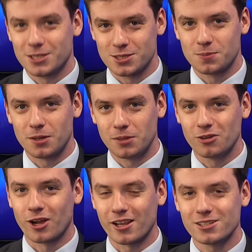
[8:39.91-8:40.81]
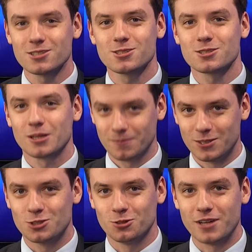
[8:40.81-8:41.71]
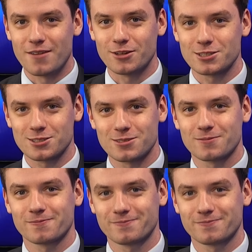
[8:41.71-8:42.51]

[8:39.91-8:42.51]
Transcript: This has been meteorologist Drew Davis.